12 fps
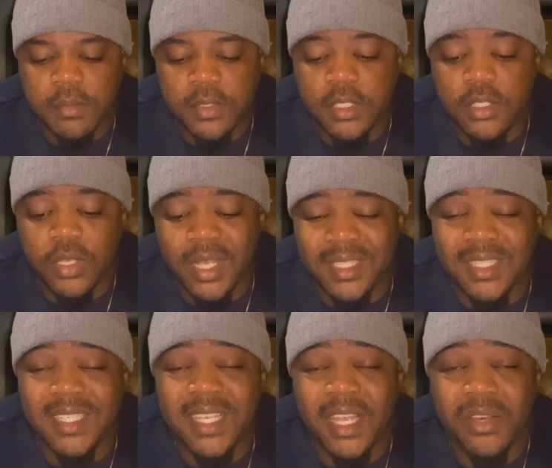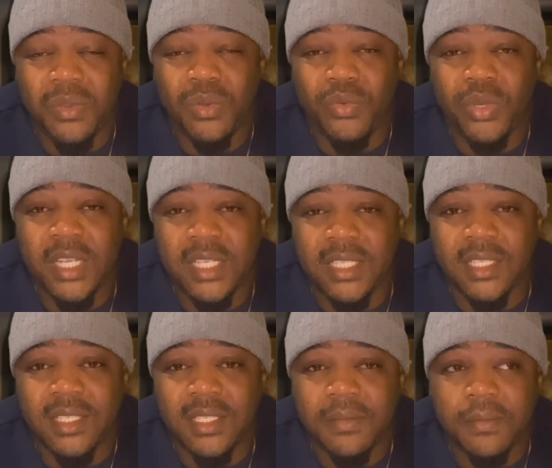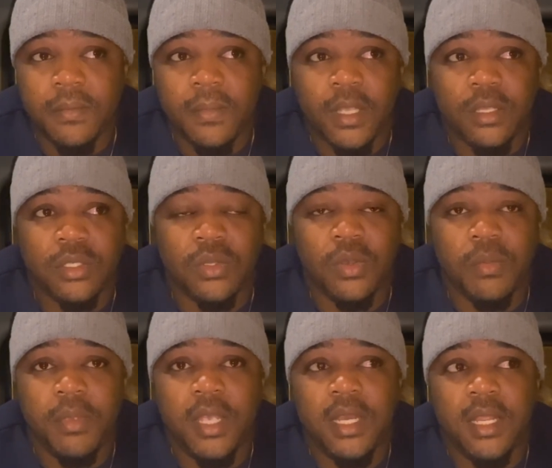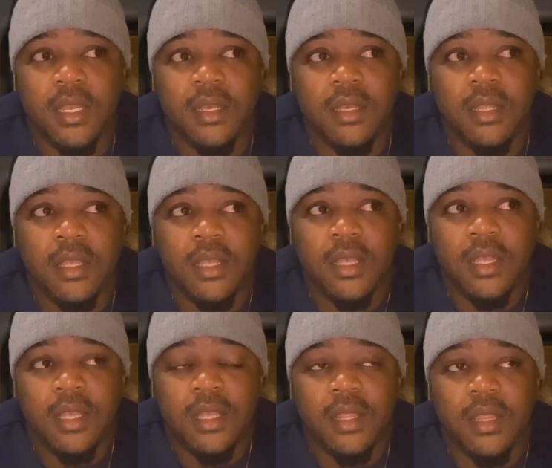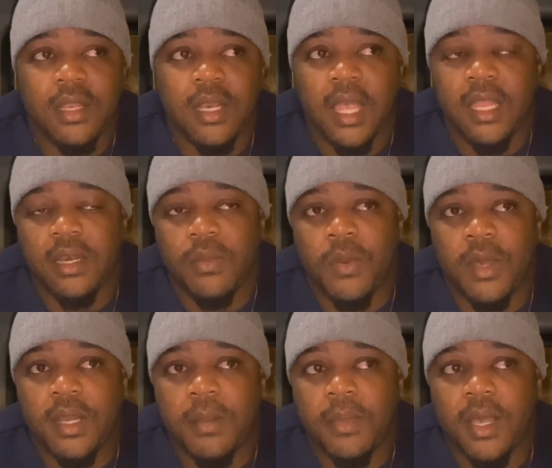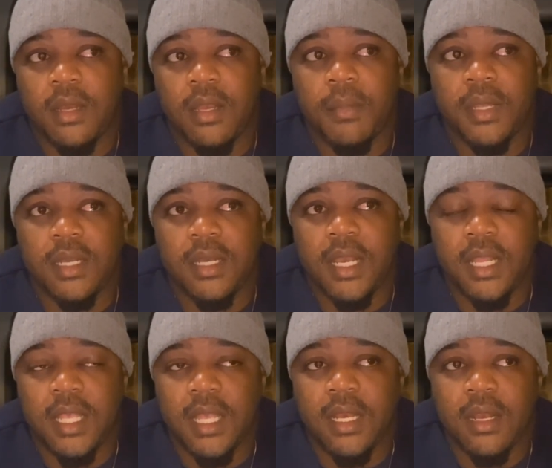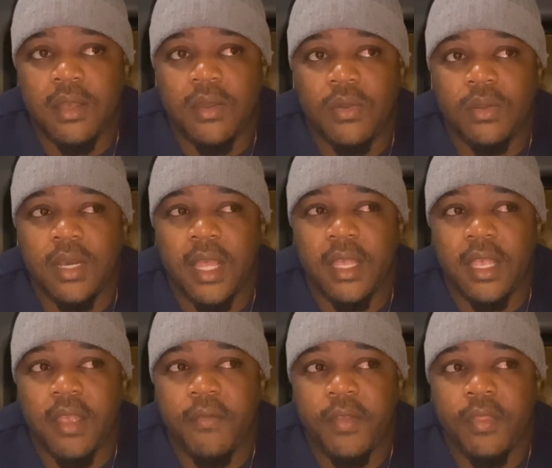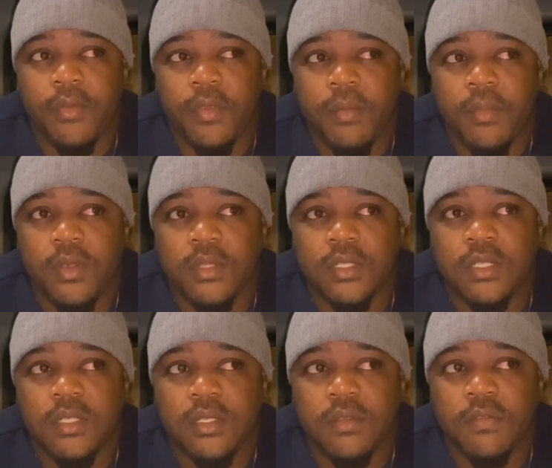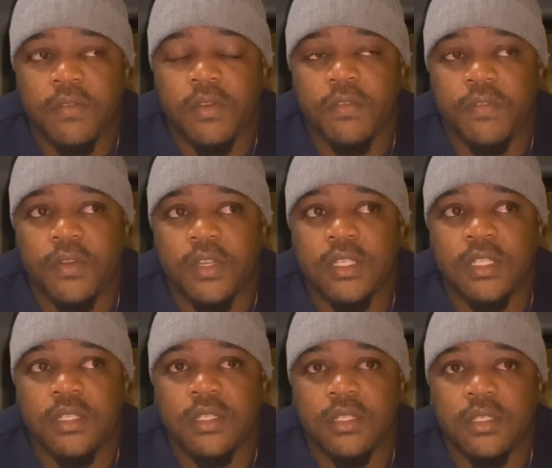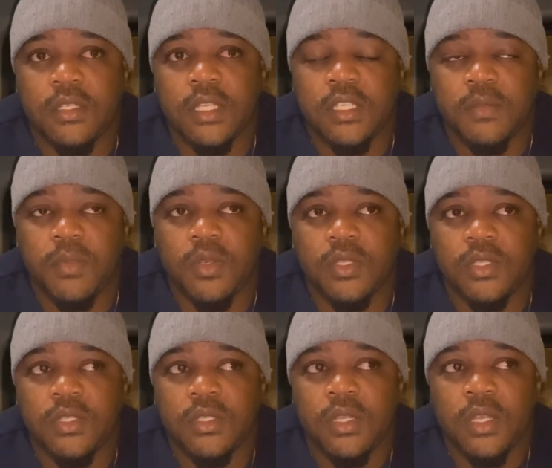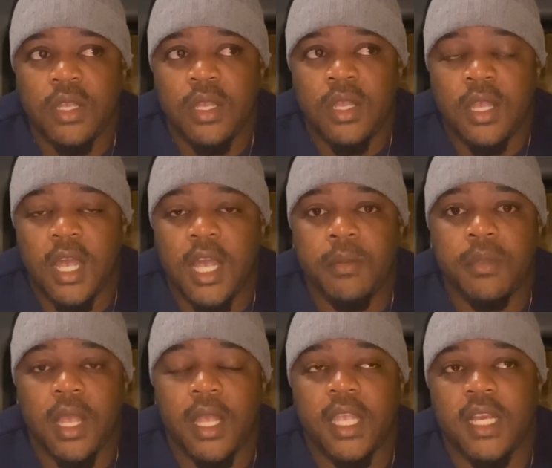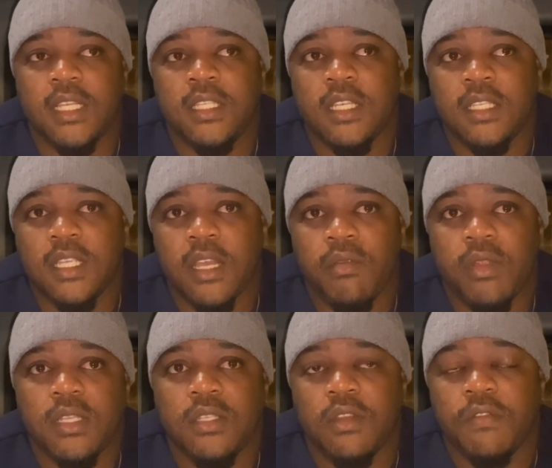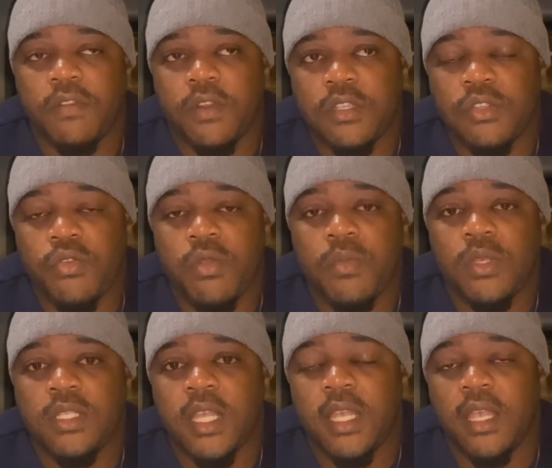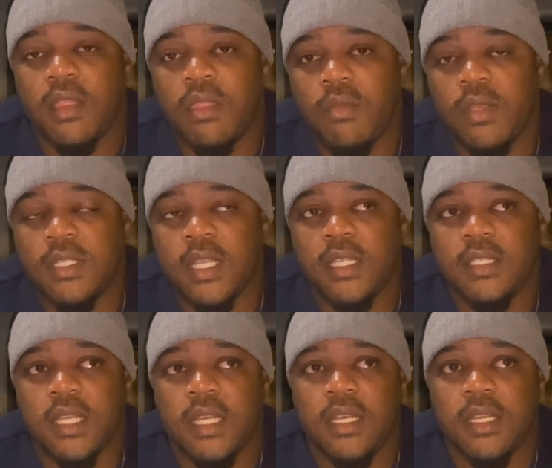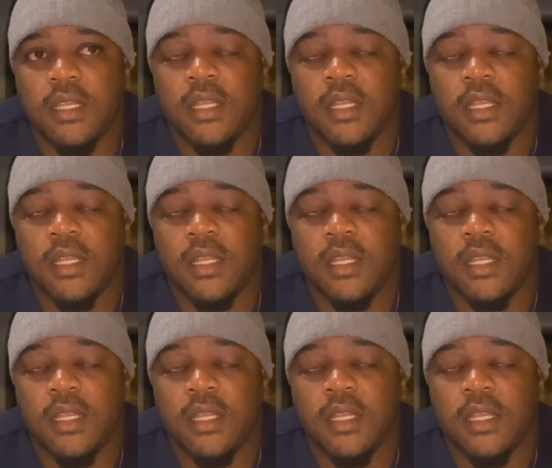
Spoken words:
You get scheduled raises, so meaning like the one I'm on the dedicated account, like every 3 months for the first 6 months, I get a 6-cent raise. So the first 3 months I get 3 cents, and then